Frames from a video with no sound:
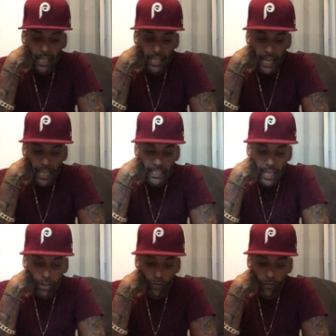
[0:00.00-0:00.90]
Not
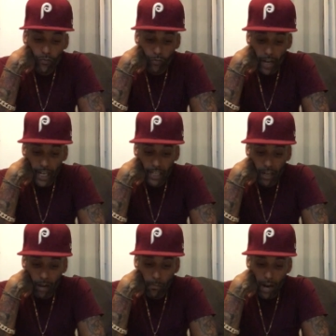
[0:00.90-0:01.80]
that you've read
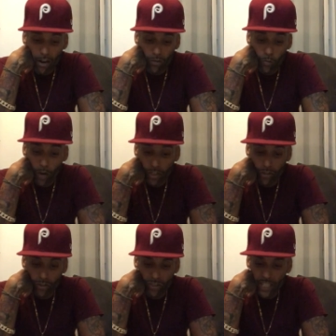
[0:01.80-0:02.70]
about
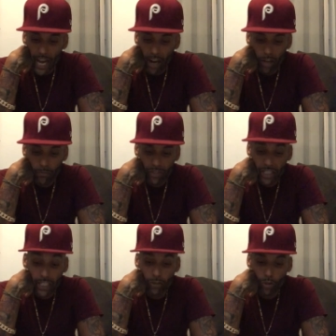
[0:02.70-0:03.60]
wonders that hummus
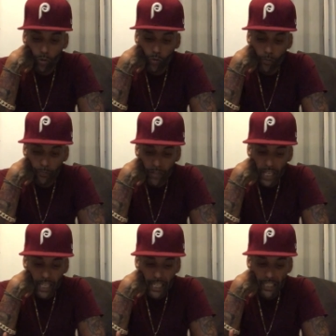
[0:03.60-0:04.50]
can do.
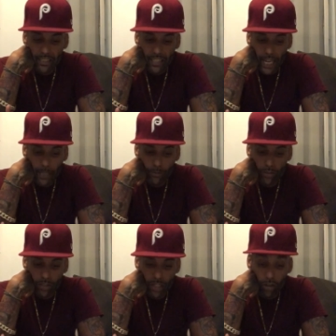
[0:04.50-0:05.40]
It's time,
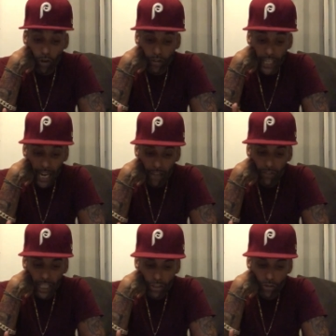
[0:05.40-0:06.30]
no, now
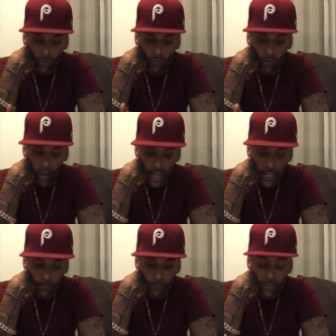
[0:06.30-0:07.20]
that you've
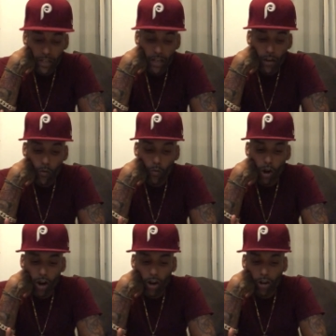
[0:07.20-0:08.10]
read
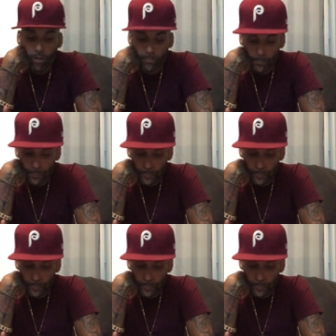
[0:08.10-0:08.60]
um,